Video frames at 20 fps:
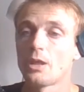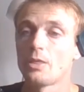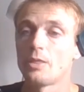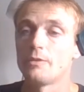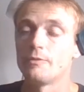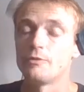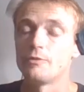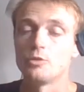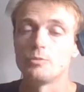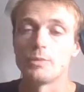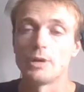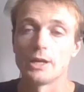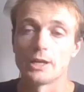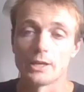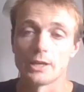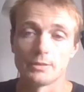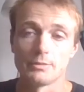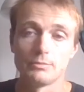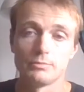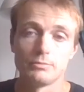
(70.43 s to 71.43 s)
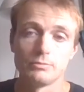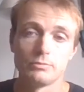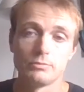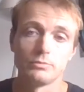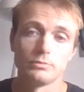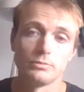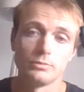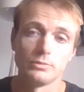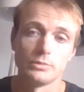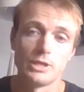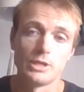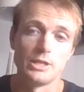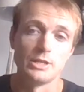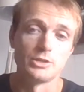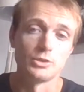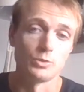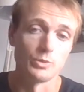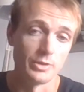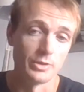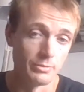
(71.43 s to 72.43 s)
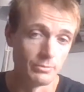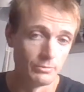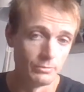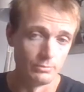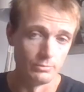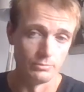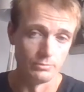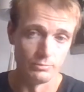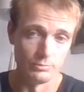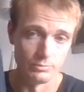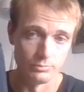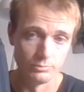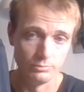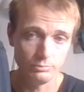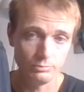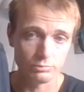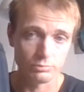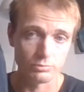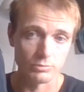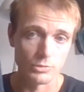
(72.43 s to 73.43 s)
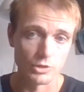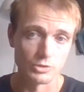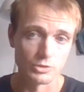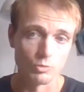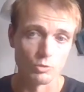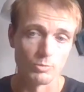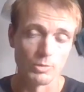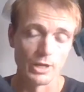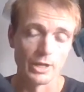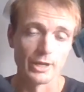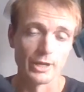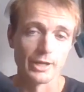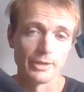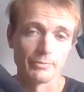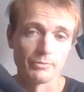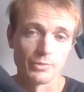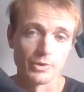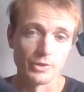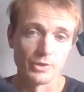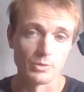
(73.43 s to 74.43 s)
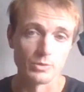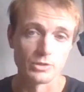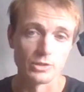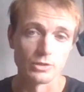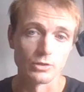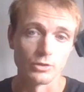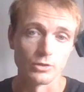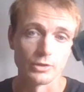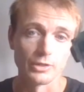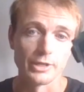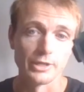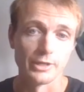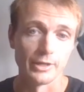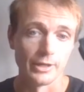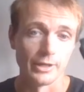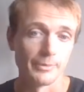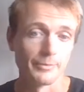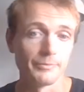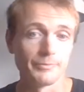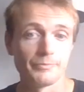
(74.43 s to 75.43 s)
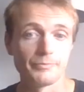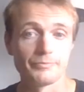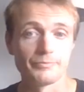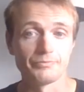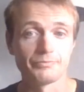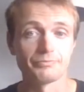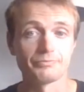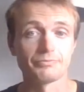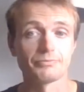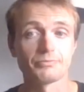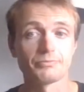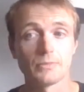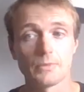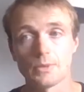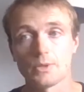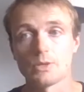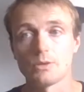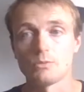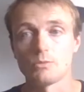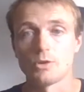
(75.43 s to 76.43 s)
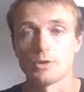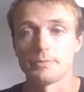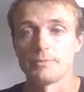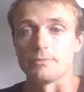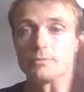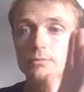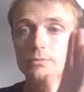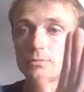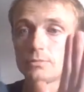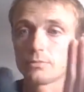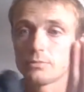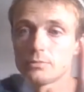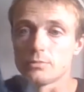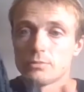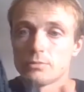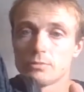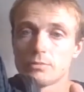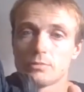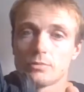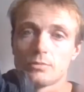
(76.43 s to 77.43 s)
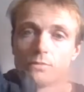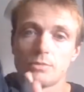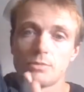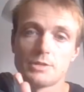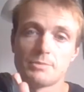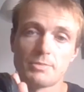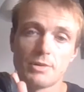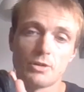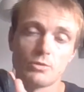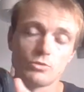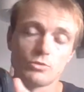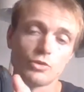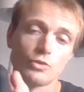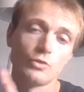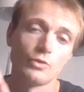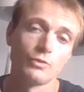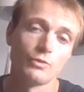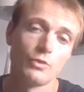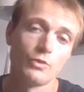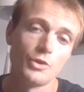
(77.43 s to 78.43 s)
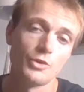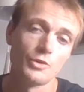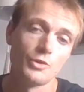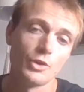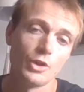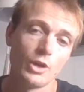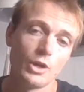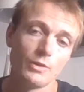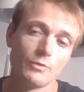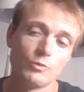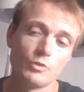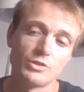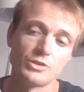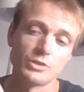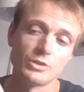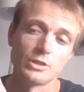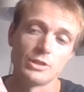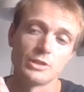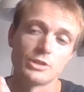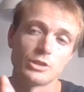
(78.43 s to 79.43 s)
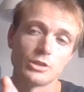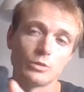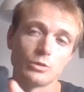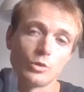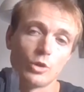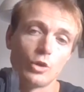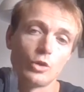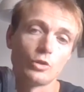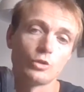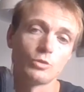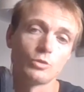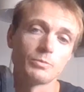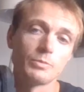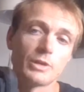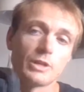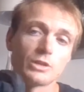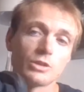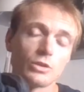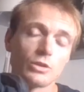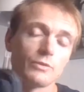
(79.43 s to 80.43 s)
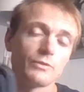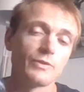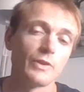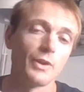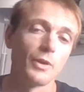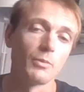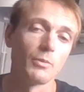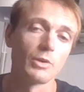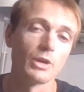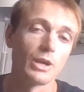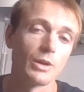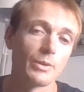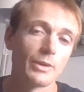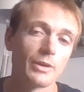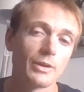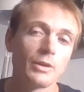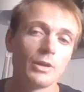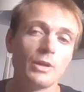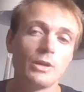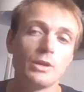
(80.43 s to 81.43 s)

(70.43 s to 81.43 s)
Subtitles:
The food bag is only a small bag, but there is a lot in there. Right, this pouch on the front I've recently sewn on because I got fed up carrying